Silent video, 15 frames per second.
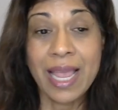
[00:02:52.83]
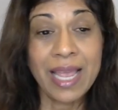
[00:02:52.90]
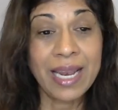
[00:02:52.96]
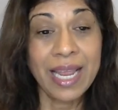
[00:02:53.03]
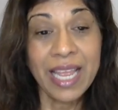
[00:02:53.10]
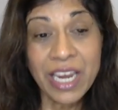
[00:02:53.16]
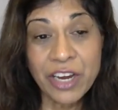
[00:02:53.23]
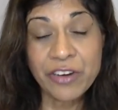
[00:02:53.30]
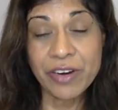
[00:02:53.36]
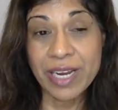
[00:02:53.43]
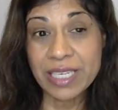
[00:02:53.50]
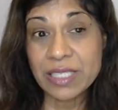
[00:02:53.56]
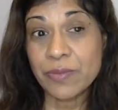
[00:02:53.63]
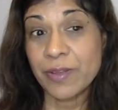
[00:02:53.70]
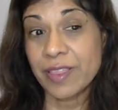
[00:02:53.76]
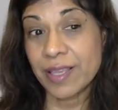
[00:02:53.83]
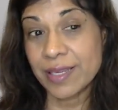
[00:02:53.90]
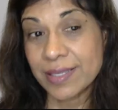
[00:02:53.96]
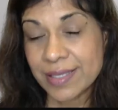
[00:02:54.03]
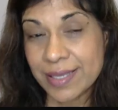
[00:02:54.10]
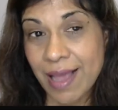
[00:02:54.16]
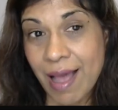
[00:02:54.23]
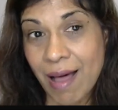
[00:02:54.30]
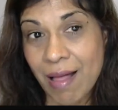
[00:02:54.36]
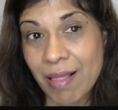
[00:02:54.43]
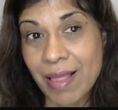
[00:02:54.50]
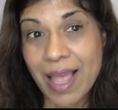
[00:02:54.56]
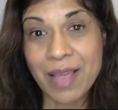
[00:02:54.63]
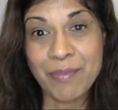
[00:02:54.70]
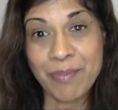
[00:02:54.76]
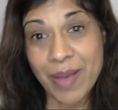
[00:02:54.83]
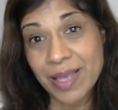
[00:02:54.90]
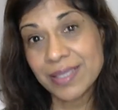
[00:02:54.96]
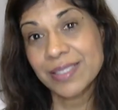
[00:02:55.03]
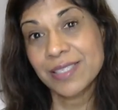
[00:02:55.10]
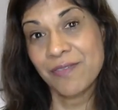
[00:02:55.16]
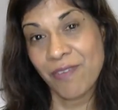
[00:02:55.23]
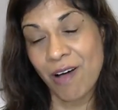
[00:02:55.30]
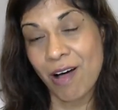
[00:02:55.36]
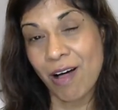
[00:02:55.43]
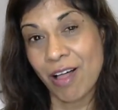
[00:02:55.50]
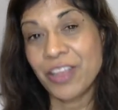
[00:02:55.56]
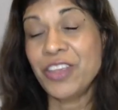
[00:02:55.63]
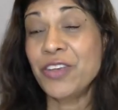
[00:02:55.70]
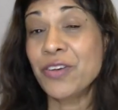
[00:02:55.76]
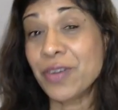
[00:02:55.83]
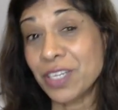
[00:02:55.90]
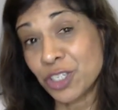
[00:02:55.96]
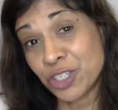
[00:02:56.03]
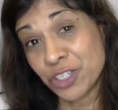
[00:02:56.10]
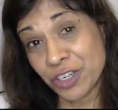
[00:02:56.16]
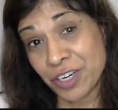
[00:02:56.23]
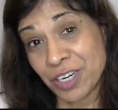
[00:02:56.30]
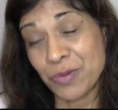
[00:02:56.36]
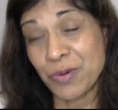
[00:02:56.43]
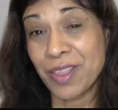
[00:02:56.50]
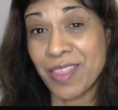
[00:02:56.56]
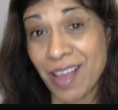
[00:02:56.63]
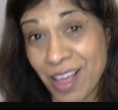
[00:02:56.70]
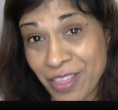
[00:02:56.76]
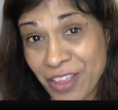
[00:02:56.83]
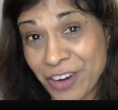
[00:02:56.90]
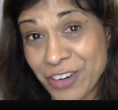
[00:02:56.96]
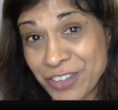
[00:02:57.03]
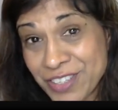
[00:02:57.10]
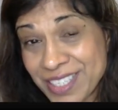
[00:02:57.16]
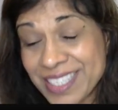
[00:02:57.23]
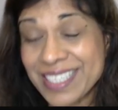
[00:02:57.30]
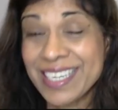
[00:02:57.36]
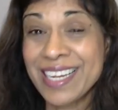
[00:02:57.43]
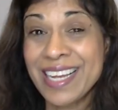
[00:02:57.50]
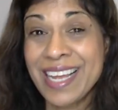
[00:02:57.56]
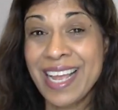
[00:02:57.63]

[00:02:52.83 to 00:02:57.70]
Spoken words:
It integrates with Excel, and best of all, you can share it with others.